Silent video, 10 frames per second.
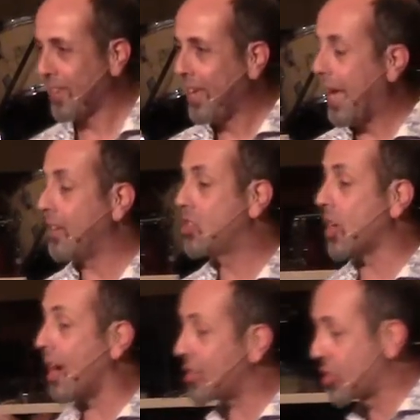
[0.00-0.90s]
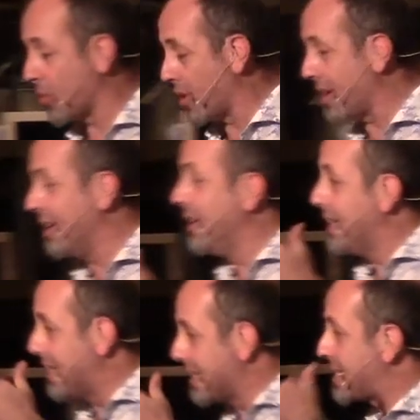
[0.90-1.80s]
and Joshua,
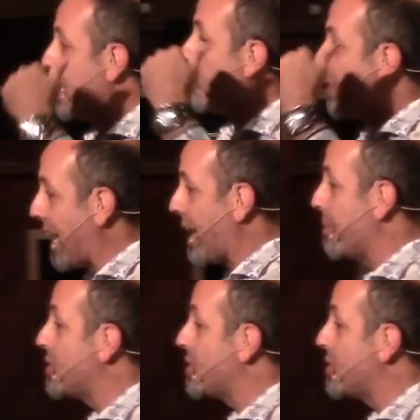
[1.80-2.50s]
his Hebrew name is